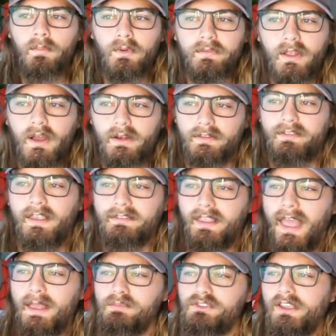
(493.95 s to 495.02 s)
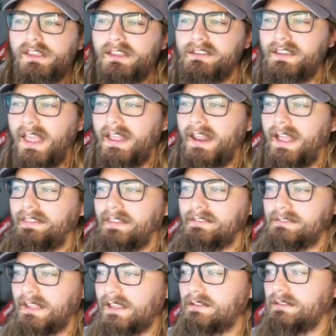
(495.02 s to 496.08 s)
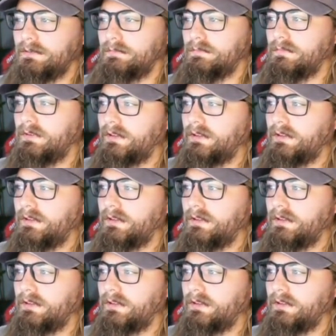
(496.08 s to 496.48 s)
Moving on, it says MJ and Ned at the Sanctum.